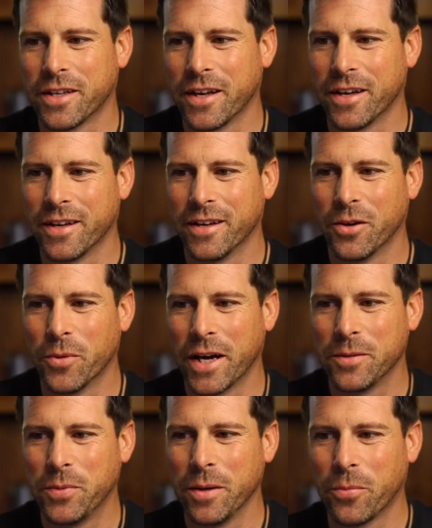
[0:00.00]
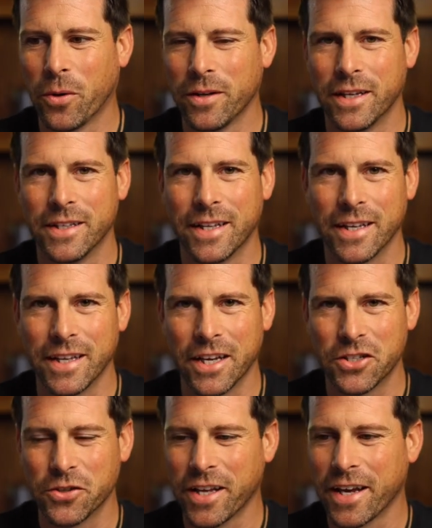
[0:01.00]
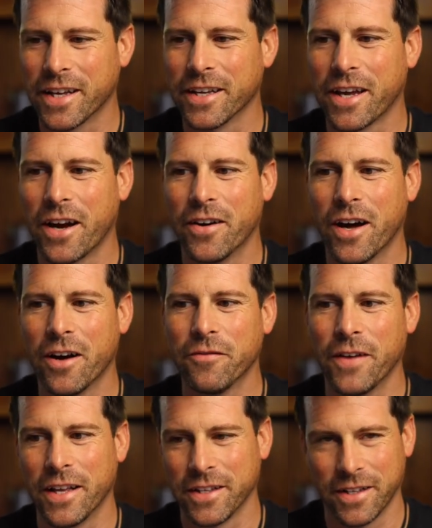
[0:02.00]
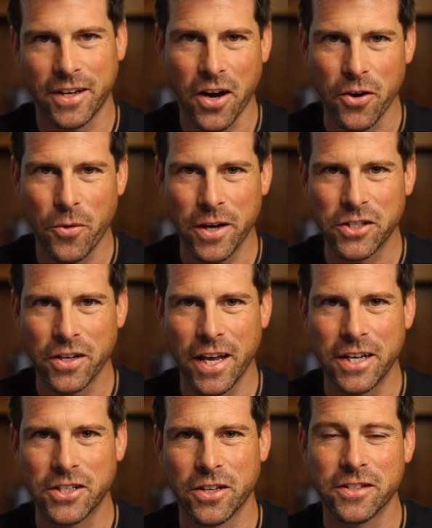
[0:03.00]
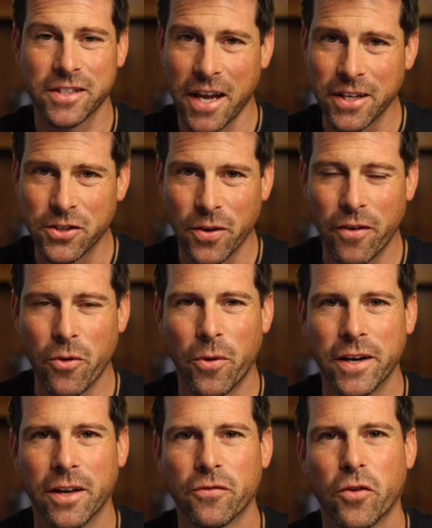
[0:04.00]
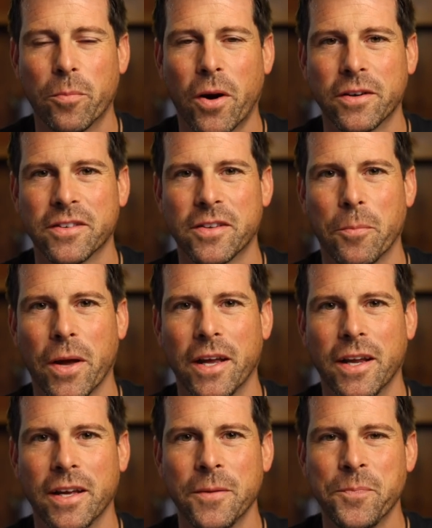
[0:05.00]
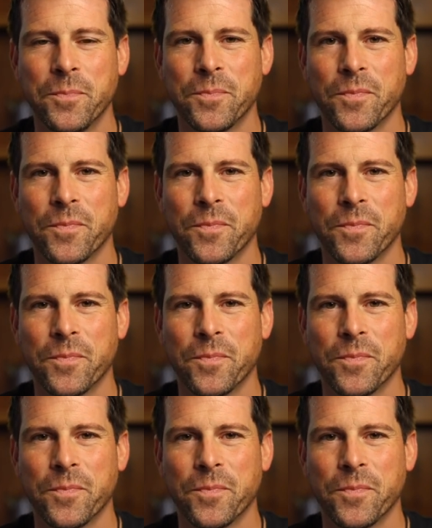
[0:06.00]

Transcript: the right people and get you taken care of. And congratulations, thanks to everyone else for participating.